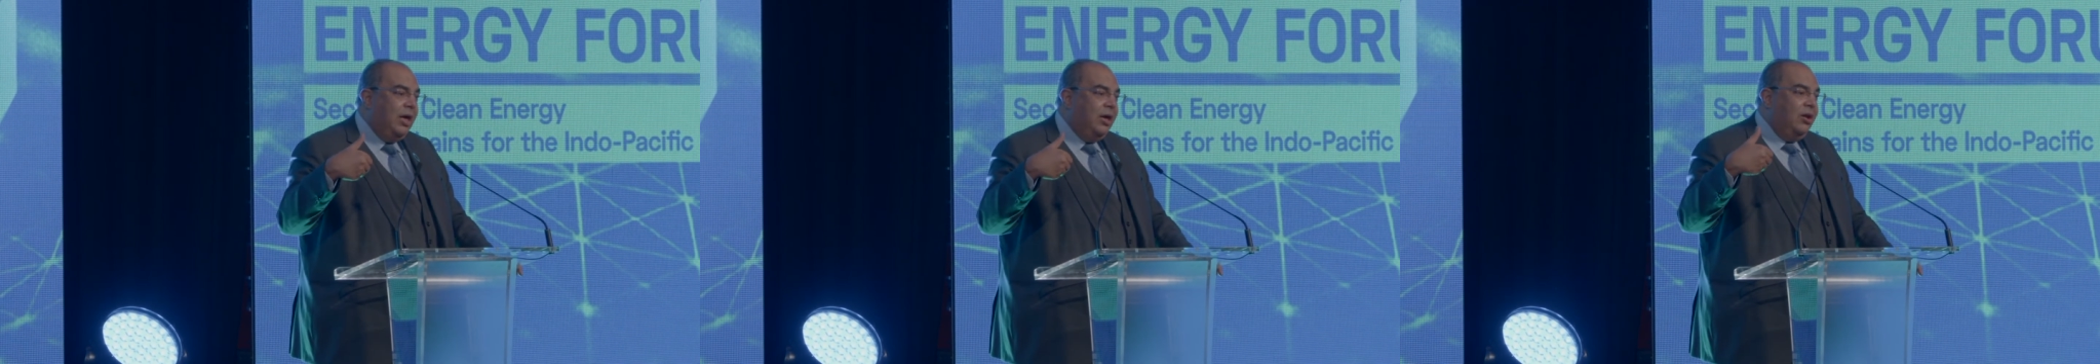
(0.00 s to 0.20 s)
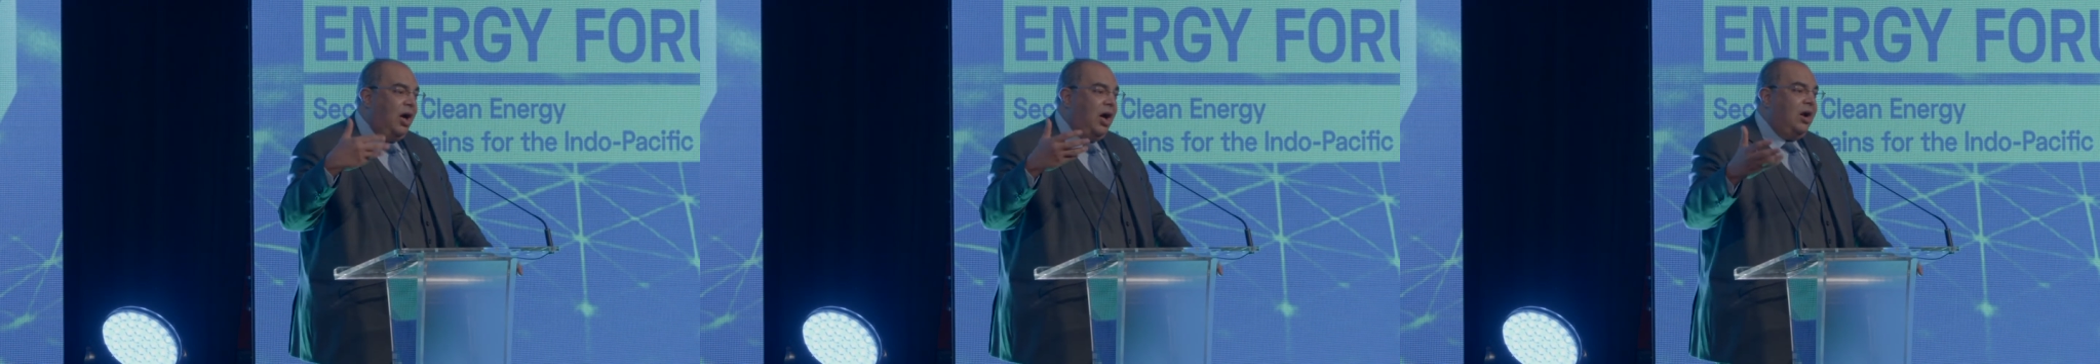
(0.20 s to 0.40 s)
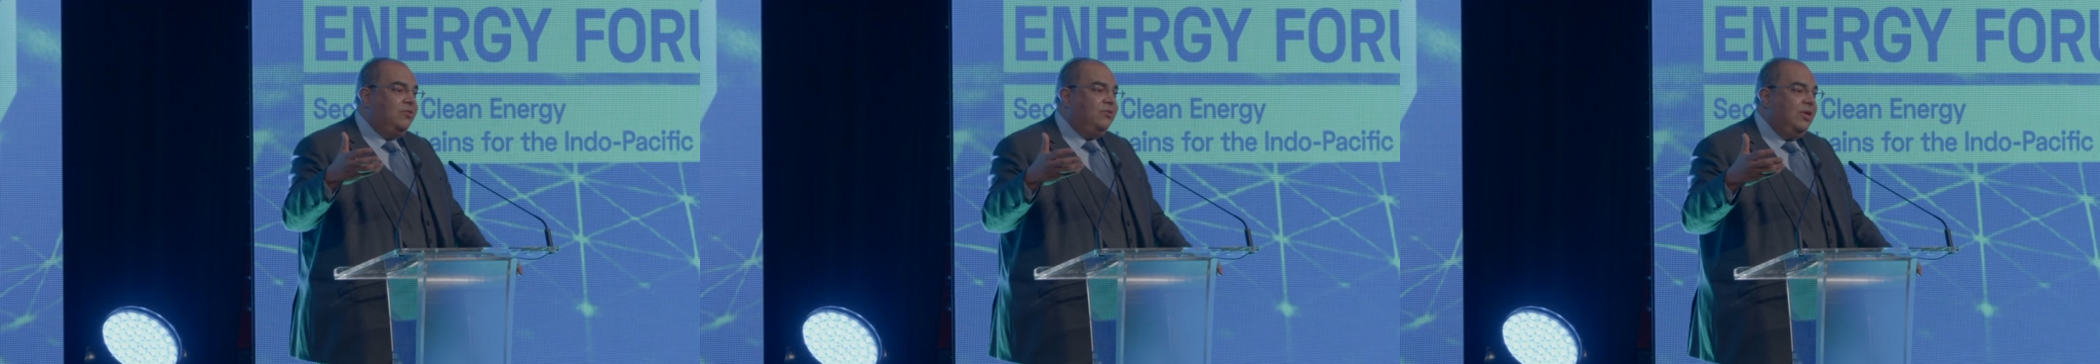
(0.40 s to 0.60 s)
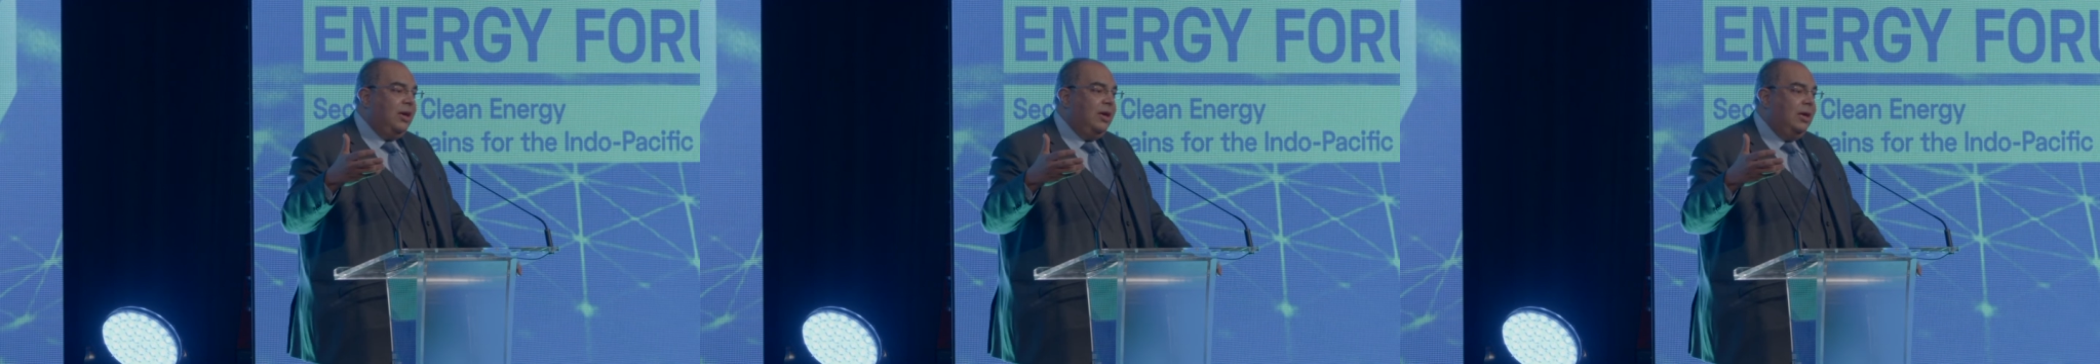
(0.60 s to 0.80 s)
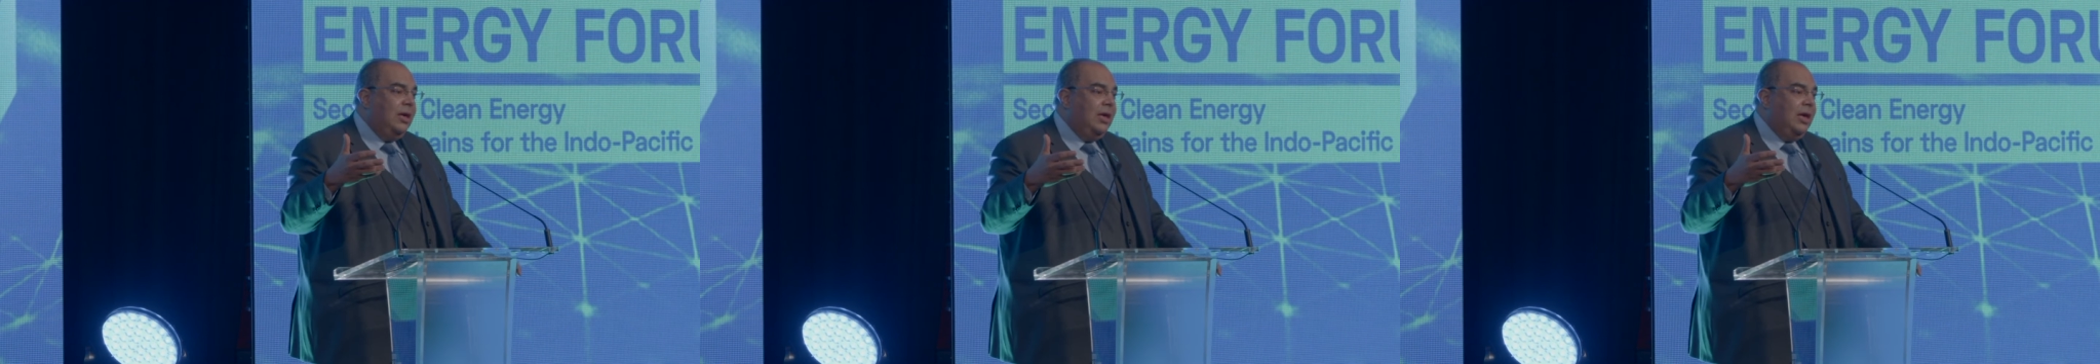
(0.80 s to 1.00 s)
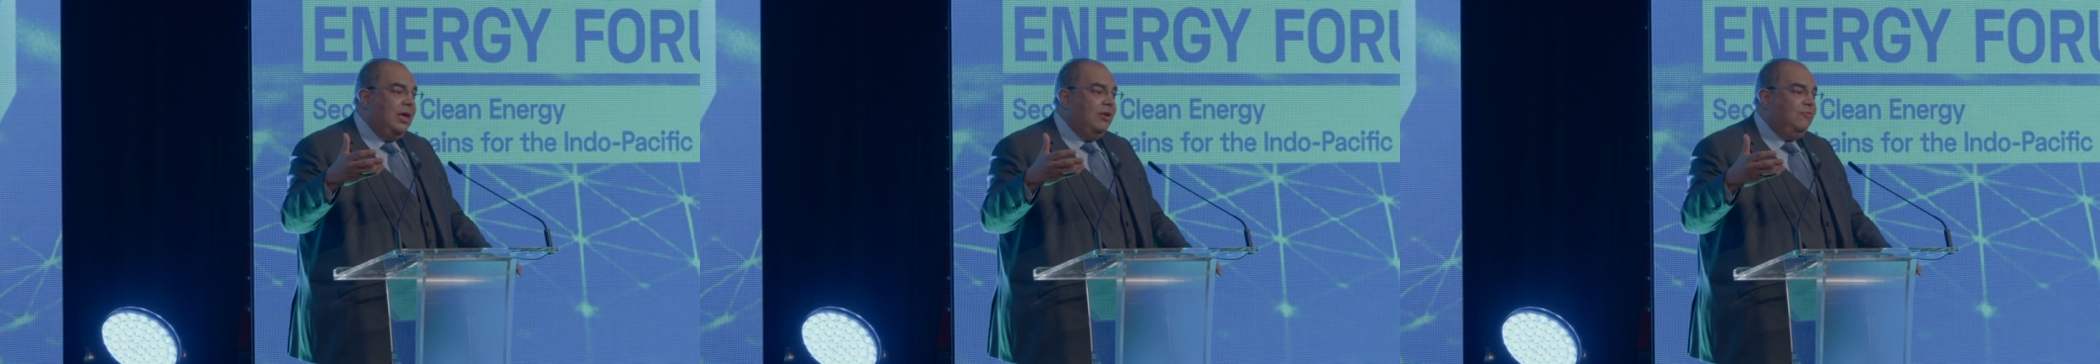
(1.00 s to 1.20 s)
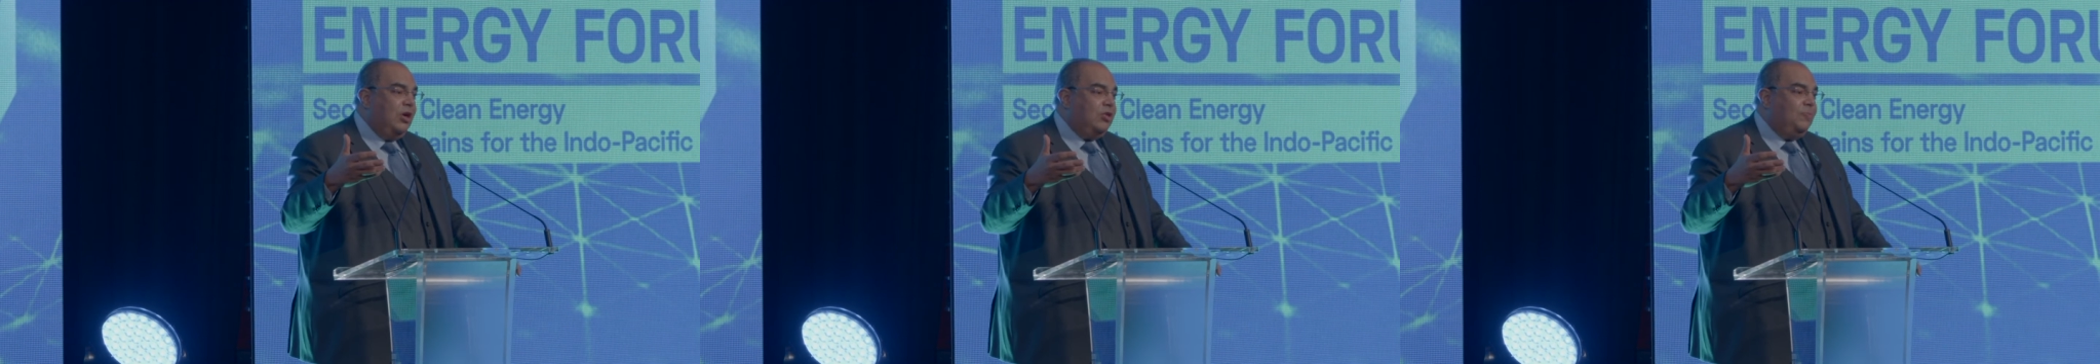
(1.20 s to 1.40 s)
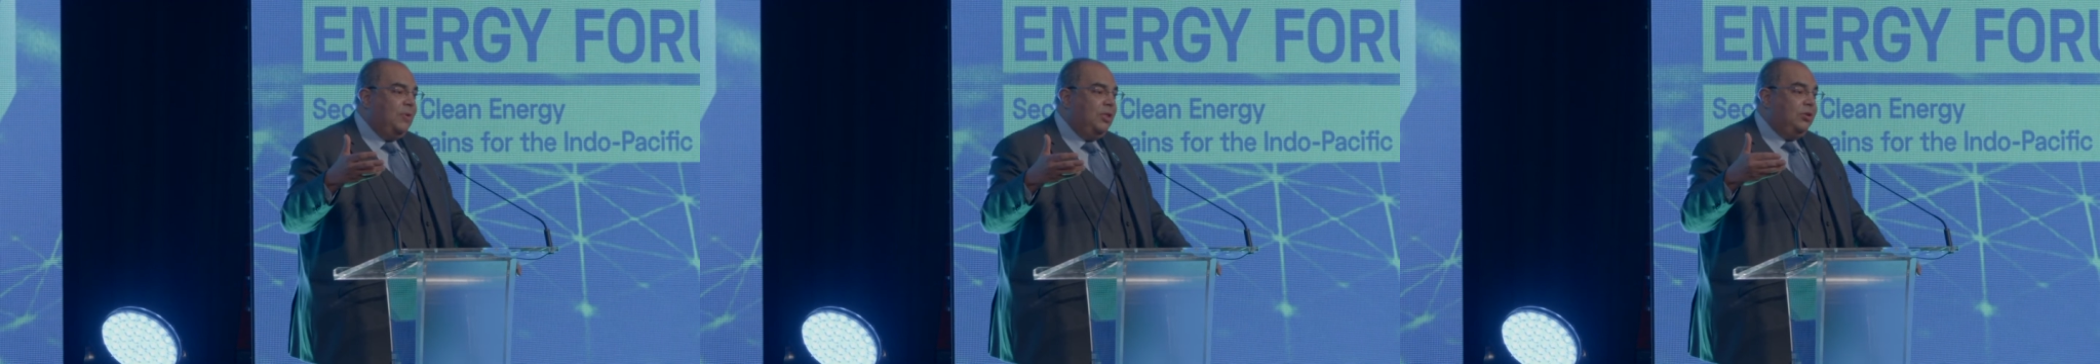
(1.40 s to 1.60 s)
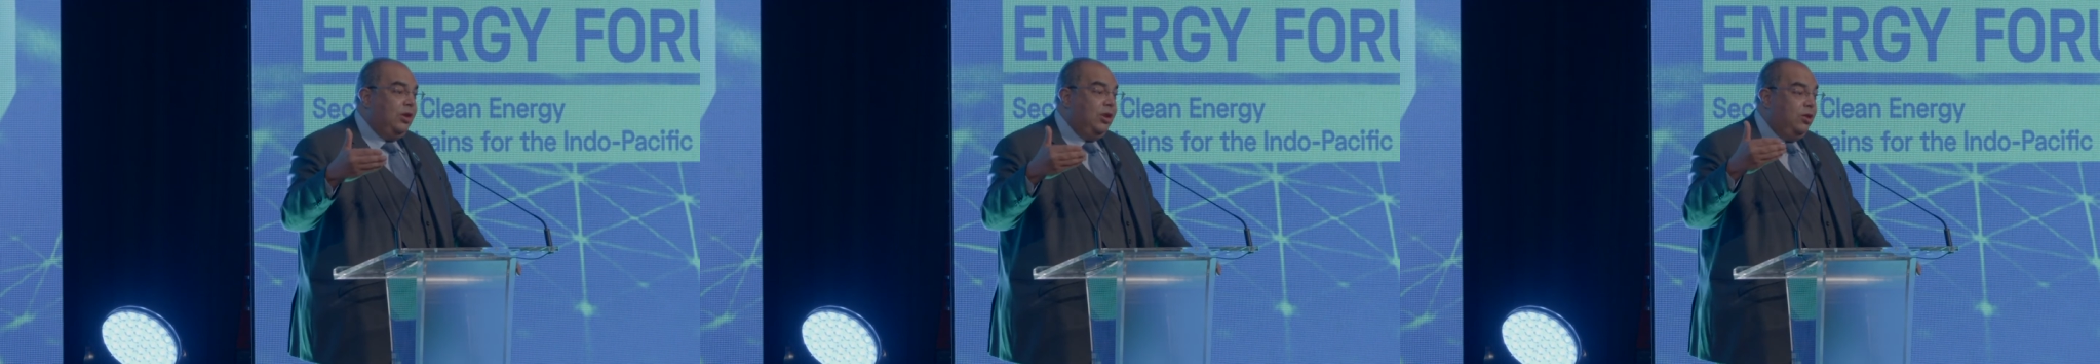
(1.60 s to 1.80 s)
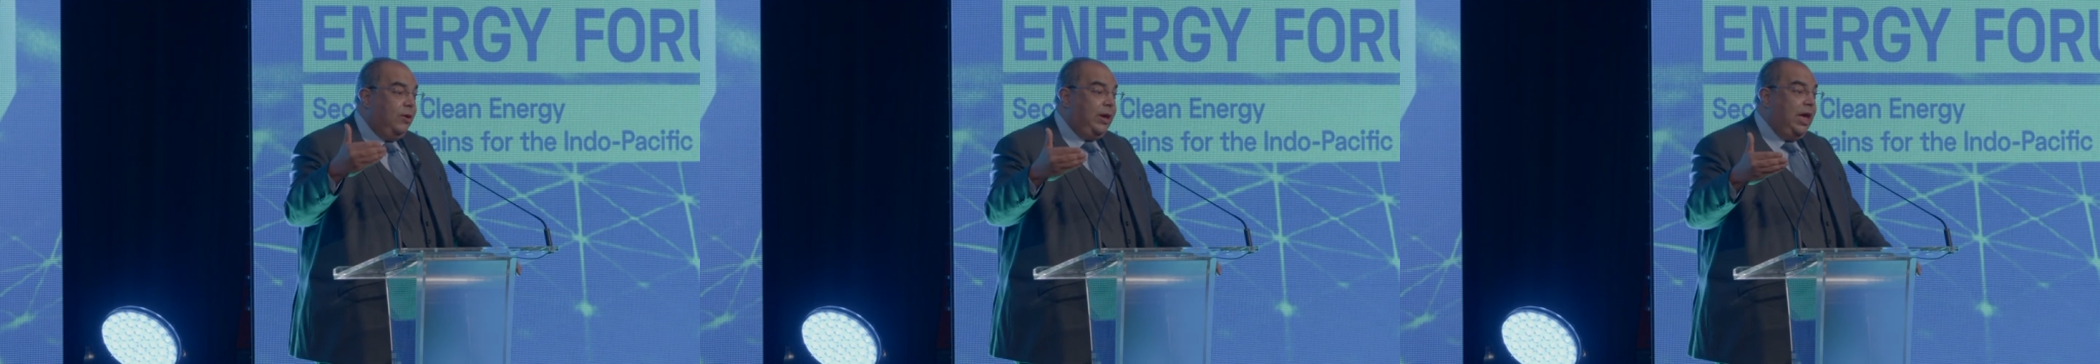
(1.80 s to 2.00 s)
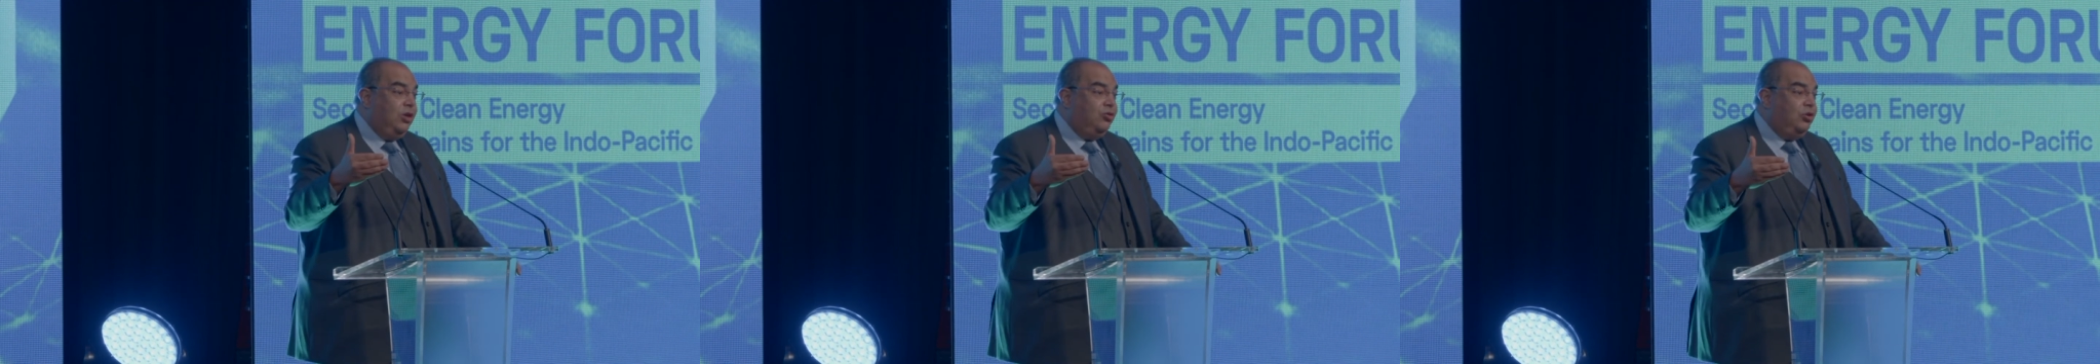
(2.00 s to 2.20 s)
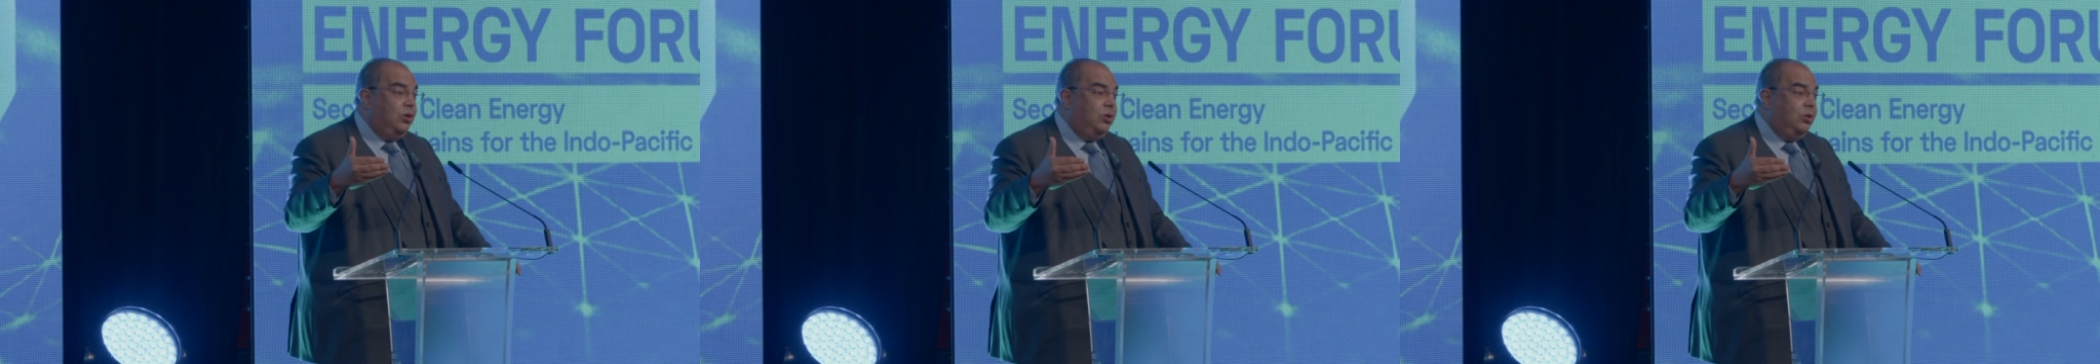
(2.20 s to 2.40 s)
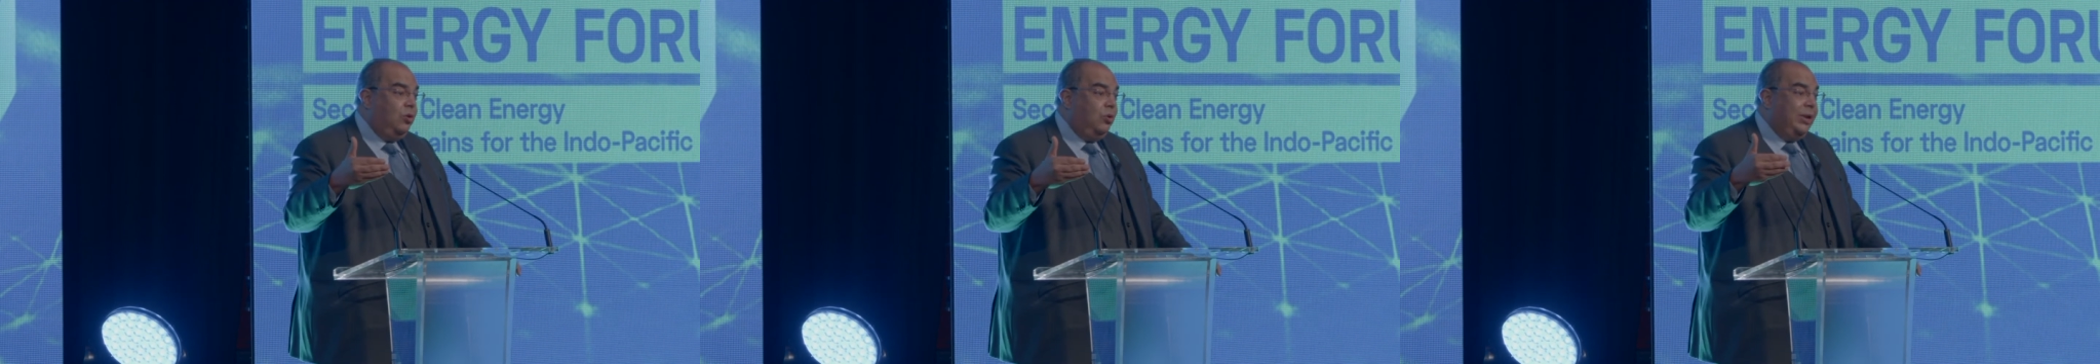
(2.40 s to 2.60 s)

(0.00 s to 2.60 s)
enhancing investment in education,